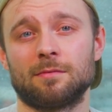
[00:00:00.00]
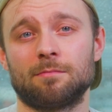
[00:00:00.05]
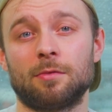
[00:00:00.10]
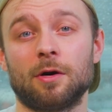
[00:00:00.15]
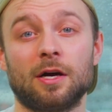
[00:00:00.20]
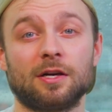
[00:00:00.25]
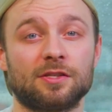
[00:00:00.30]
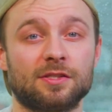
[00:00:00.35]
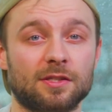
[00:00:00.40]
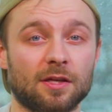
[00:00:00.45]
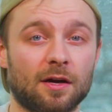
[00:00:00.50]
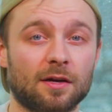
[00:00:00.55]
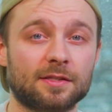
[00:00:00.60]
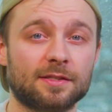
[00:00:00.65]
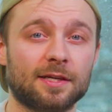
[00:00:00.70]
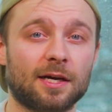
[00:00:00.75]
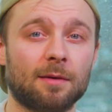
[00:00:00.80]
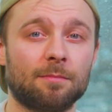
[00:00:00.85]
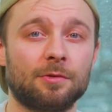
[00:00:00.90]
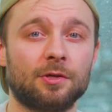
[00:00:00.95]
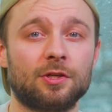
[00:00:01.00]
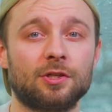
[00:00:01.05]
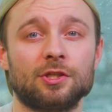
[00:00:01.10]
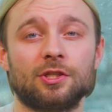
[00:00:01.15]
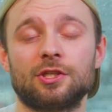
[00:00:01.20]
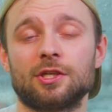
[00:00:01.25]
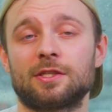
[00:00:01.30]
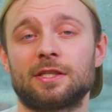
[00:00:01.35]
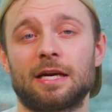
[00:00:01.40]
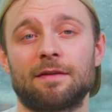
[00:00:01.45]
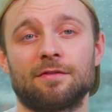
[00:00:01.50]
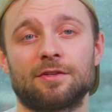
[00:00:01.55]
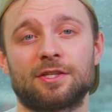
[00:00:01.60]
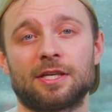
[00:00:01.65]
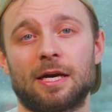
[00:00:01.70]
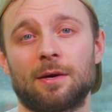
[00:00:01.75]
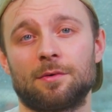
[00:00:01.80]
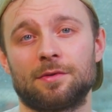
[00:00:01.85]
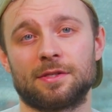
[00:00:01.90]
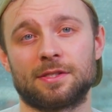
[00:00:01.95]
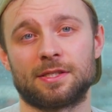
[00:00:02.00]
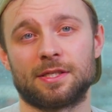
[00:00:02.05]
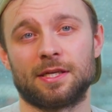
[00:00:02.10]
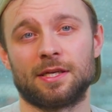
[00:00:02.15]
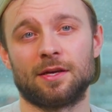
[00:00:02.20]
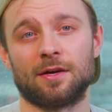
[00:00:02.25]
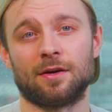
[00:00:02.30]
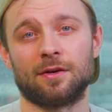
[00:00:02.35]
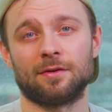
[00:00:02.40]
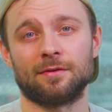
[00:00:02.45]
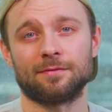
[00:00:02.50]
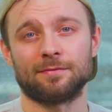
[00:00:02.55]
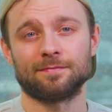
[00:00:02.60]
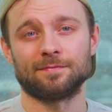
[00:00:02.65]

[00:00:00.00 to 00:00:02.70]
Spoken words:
but at a startup, you can just have a chat with the CEO.